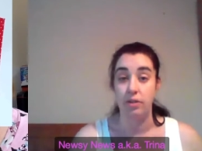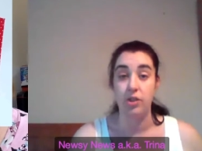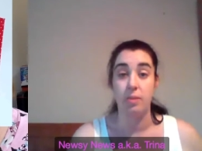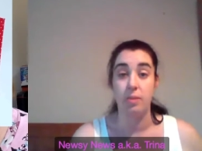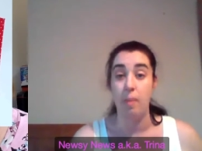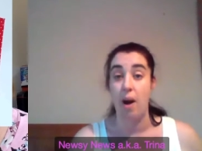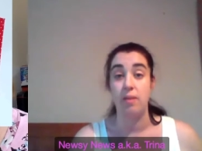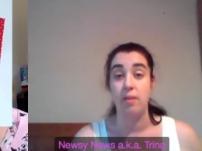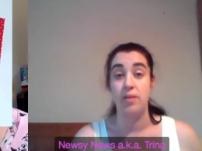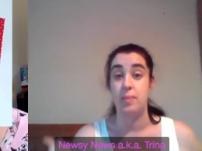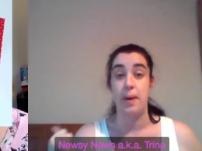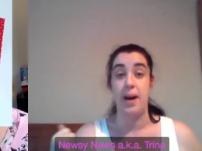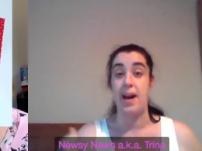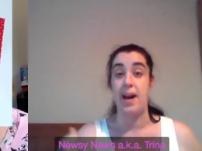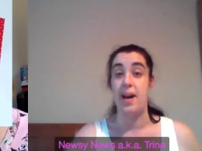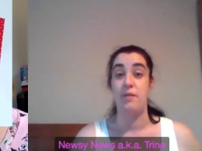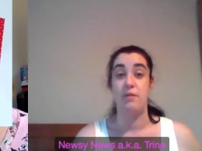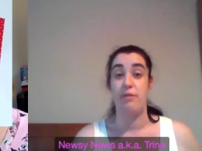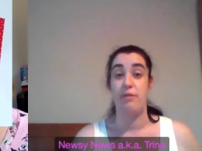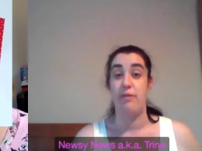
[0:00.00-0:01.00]
She moans about
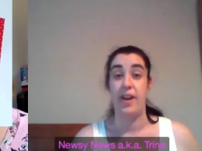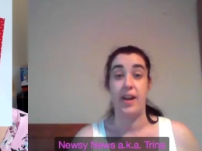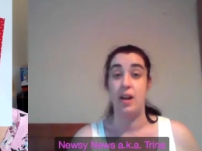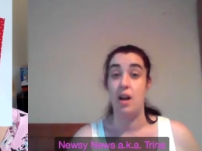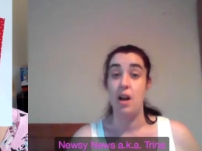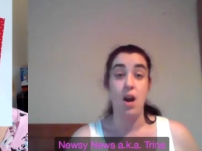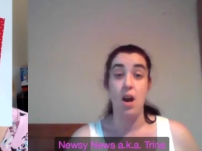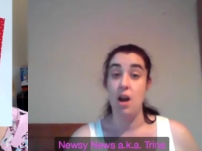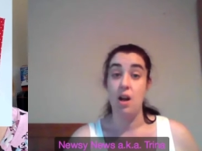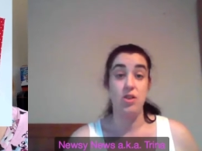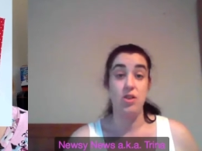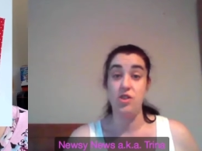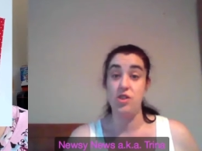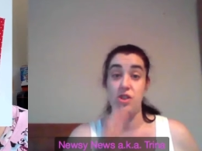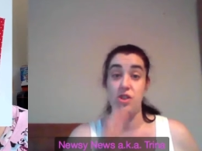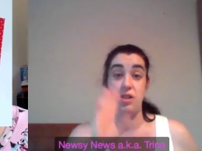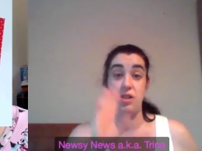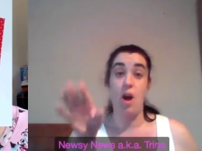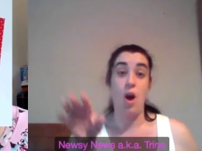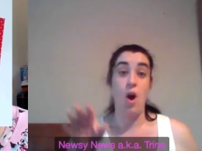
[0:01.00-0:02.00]
everything. She's just